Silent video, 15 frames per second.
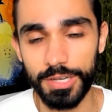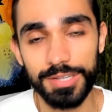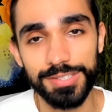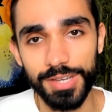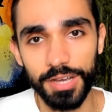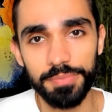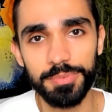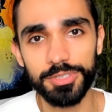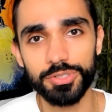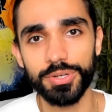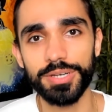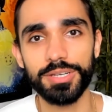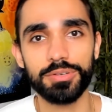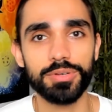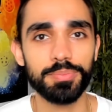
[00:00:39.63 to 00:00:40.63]
See, I've been
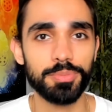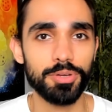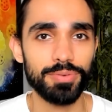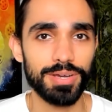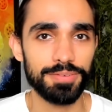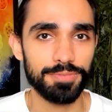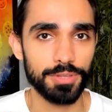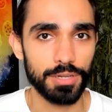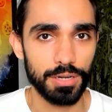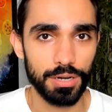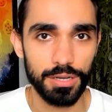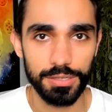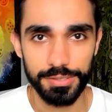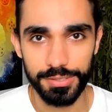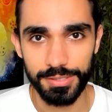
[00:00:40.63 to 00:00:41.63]
trading crypto now for the
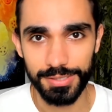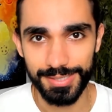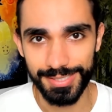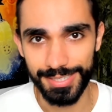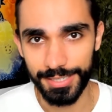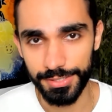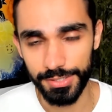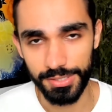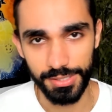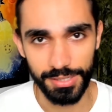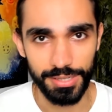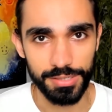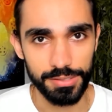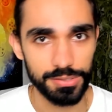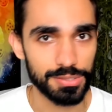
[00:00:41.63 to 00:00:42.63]
last six
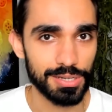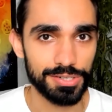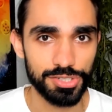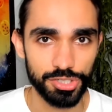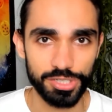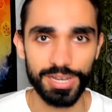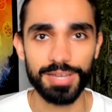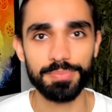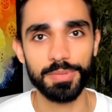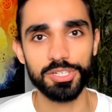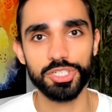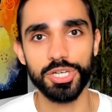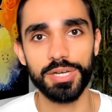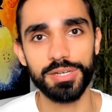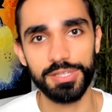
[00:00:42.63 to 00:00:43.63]
years. I shared my
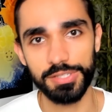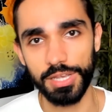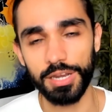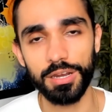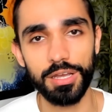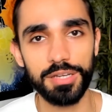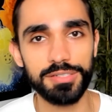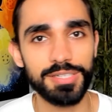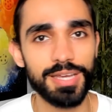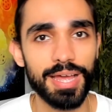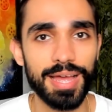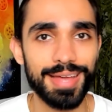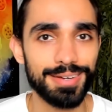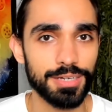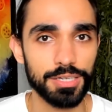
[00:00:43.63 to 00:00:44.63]
journey as I learned it
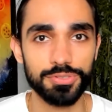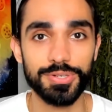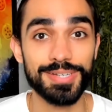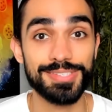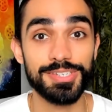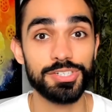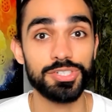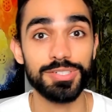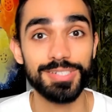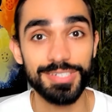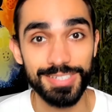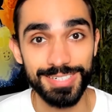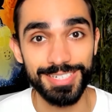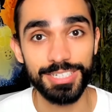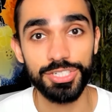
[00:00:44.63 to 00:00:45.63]
and I transitioned
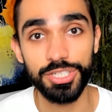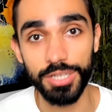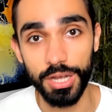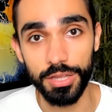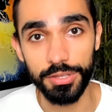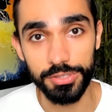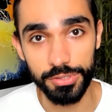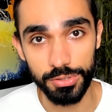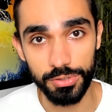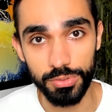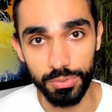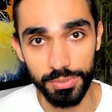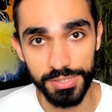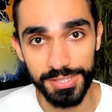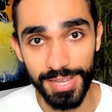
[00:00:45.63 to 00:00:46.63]
into teaching others to
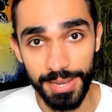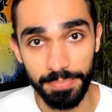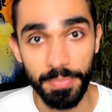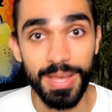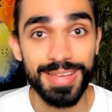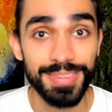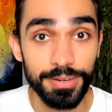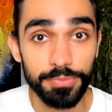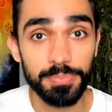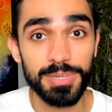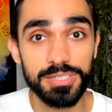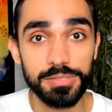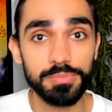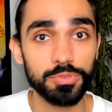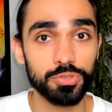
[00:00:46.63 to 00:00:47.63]
do the same. There have
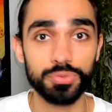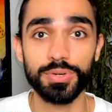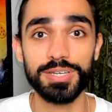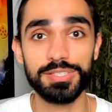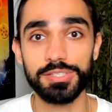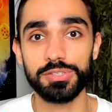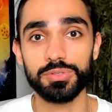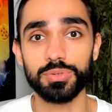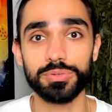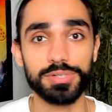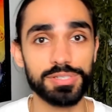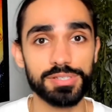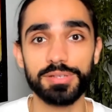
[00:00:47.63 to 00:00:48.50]
been some crazy stories.